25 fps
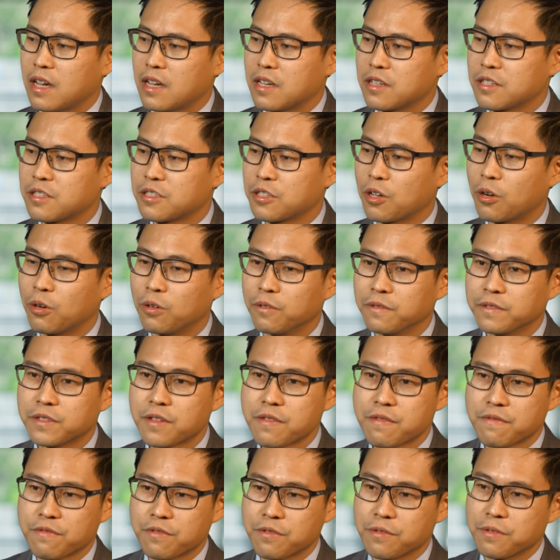solved
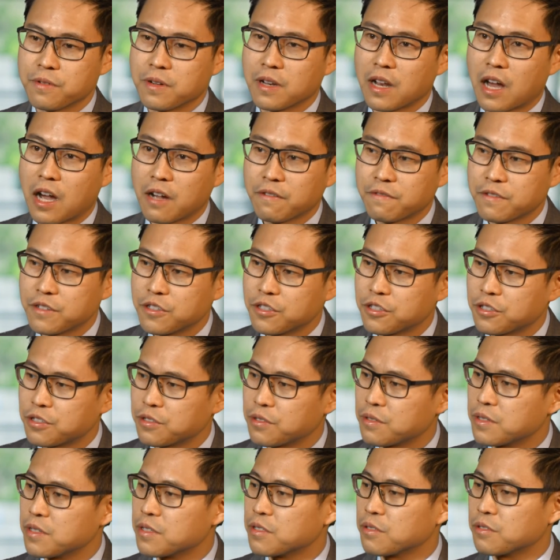through life
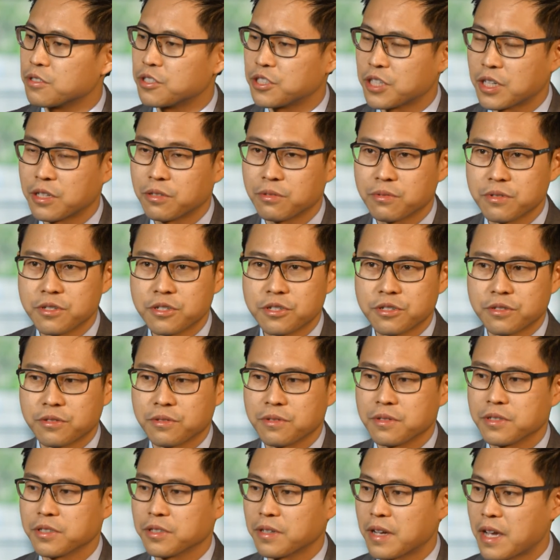insurance or general
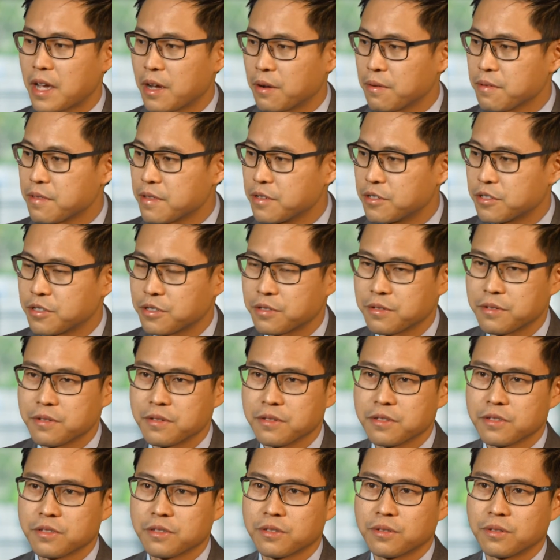insurance or health
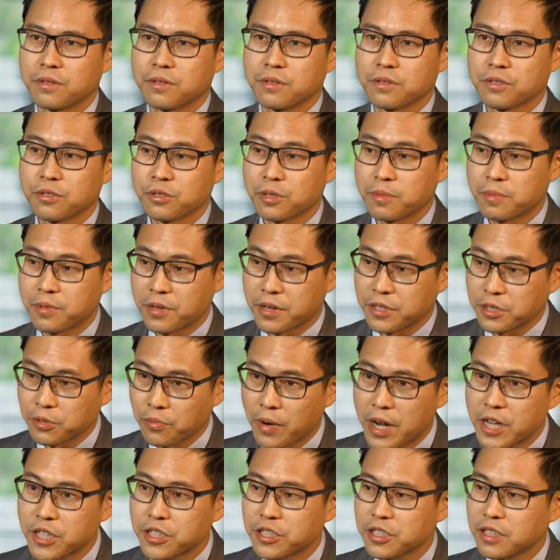insurance or
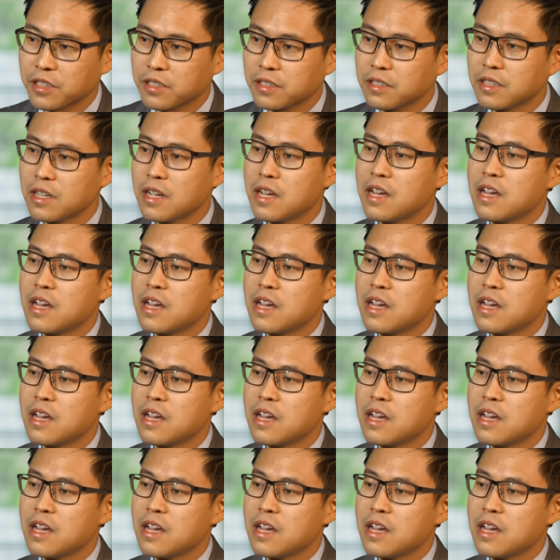superannuation.